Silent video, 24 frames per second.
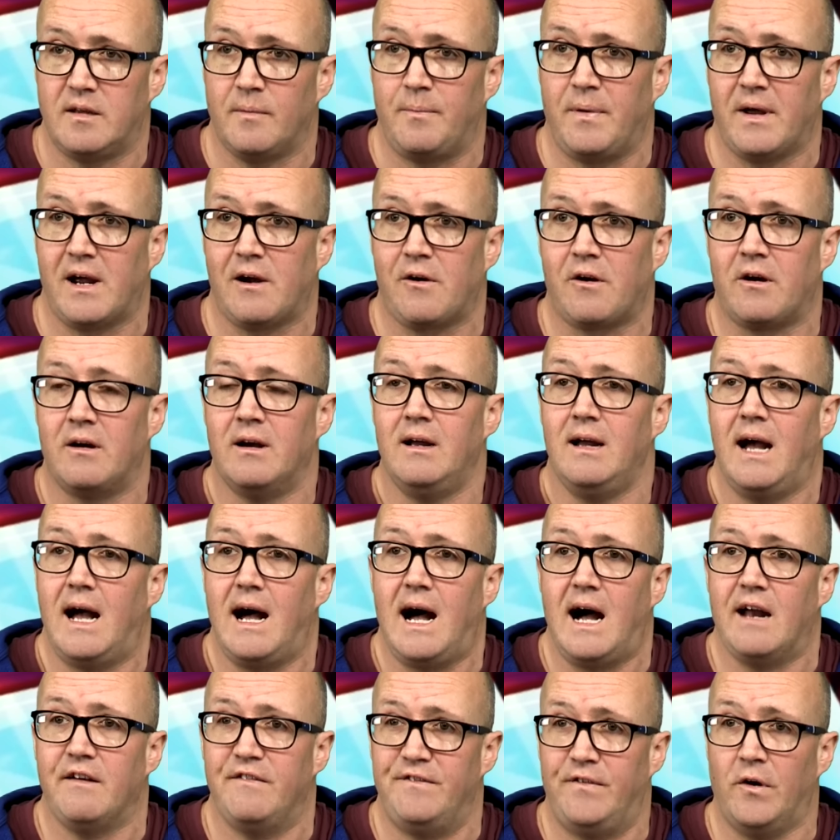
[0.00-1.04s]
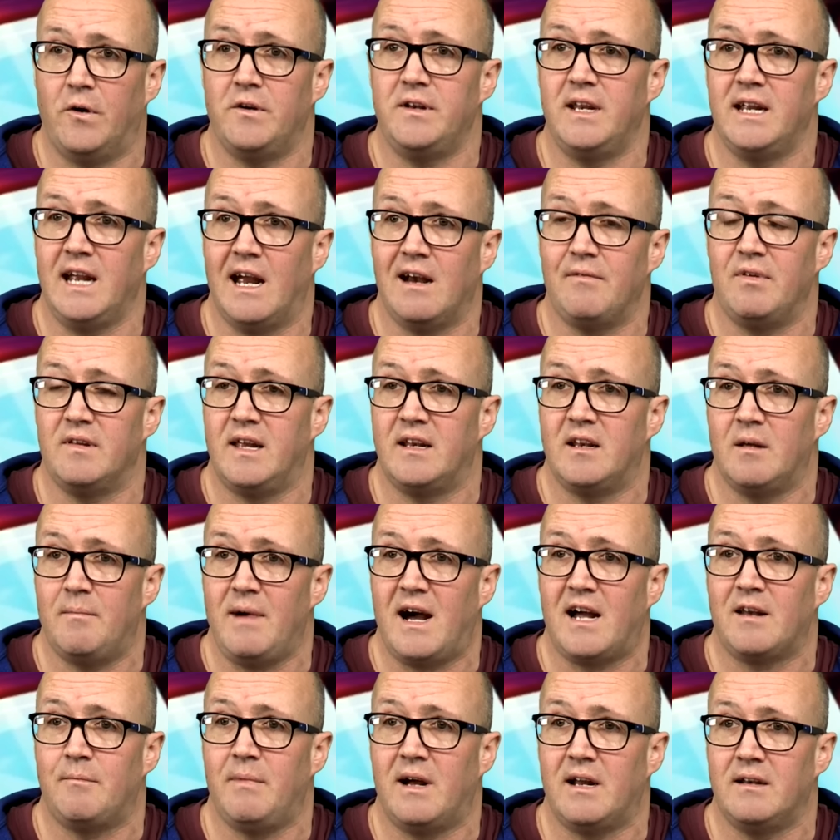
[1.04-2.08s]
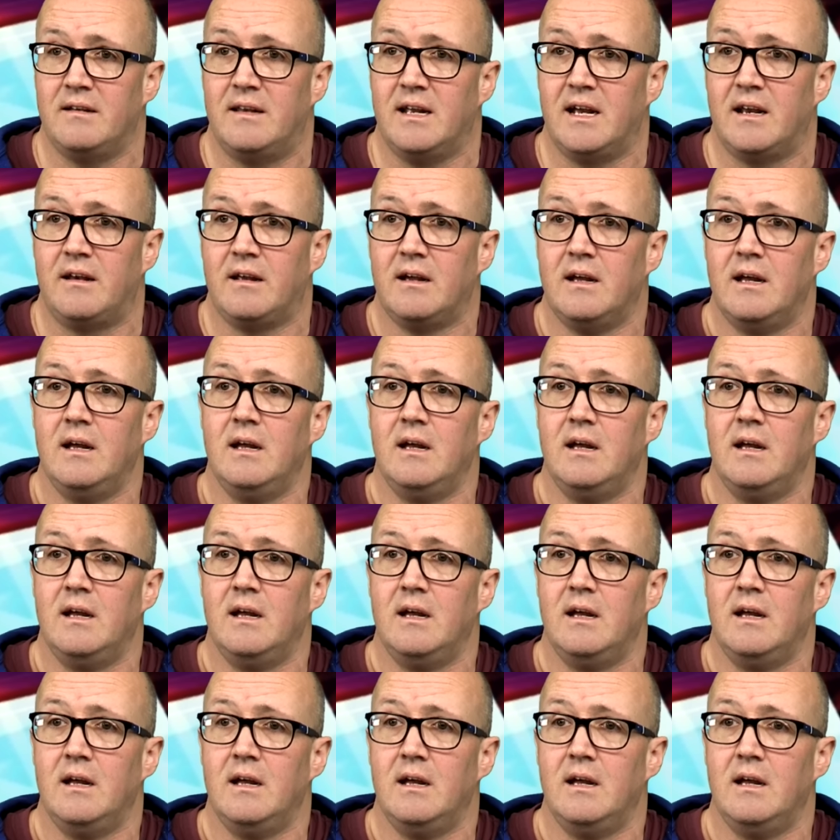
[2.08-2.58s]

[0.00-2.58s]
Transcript: power and funding everything the madman did,